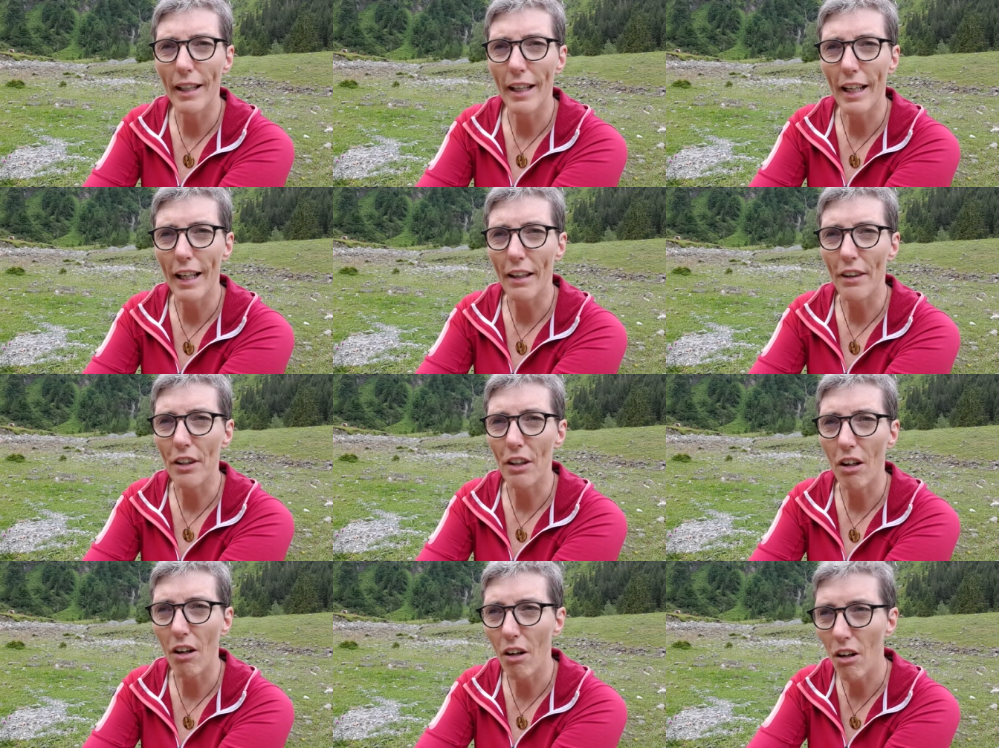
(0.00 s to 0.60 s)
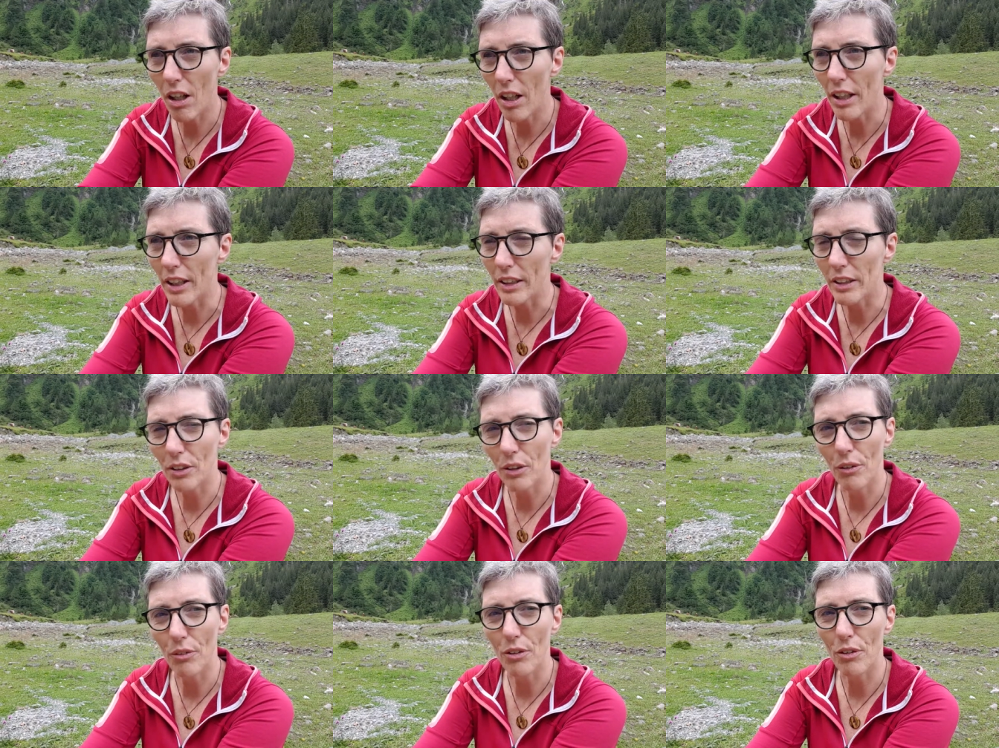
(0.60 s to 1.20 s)
at the heart
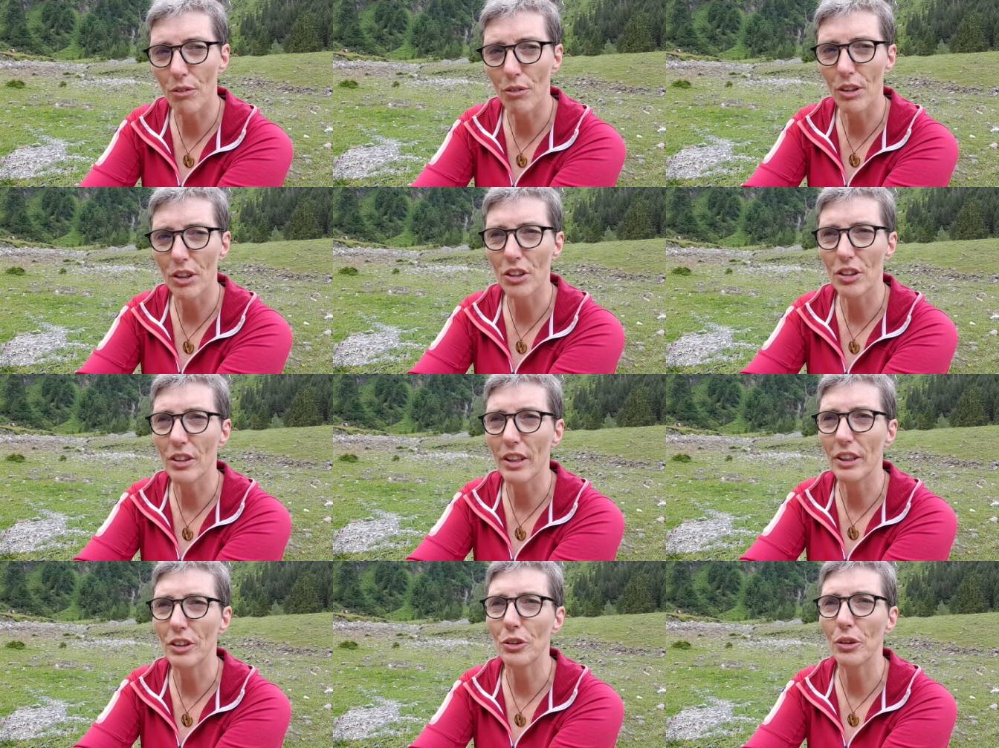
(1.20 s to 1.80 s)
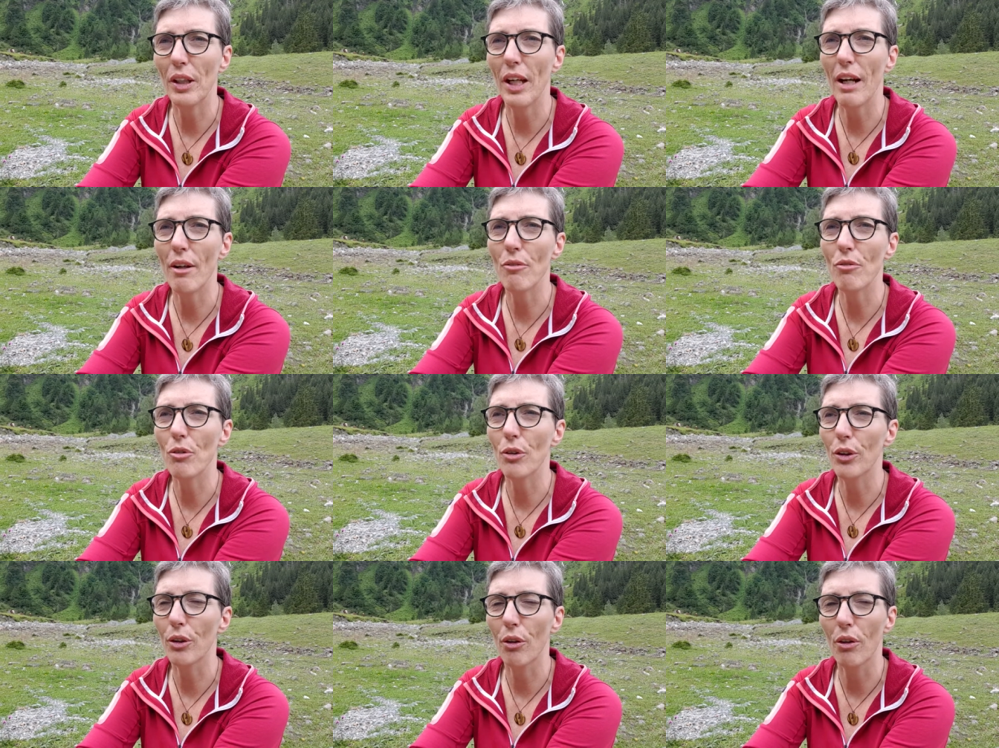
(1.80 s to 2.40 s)
of the vision that you have
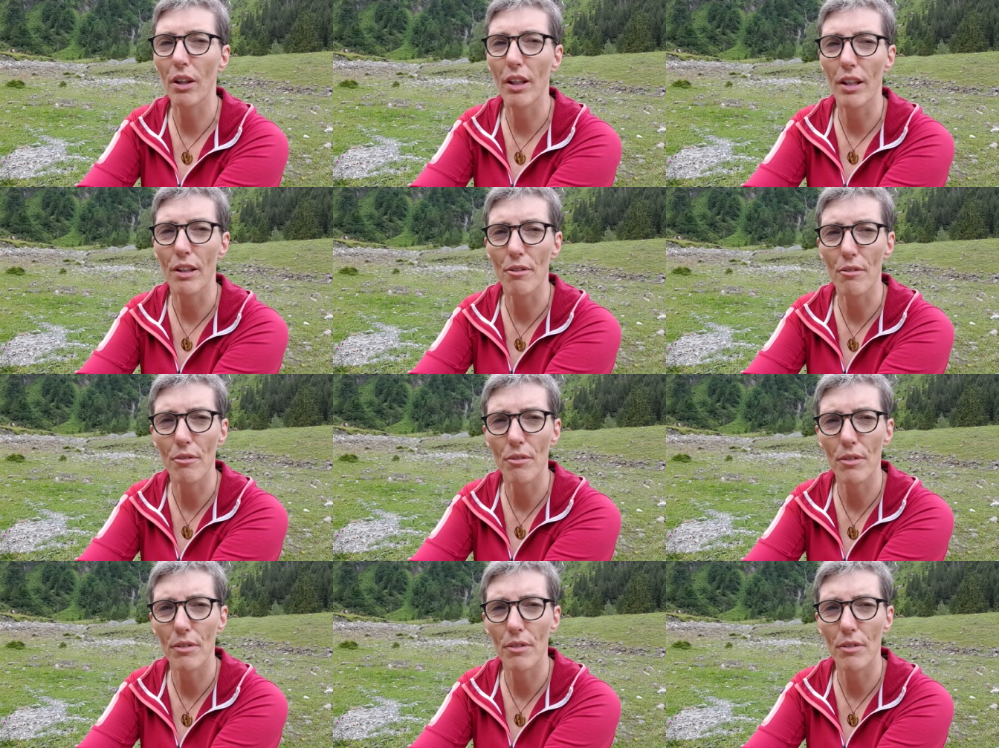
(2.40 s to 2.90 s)
for your life,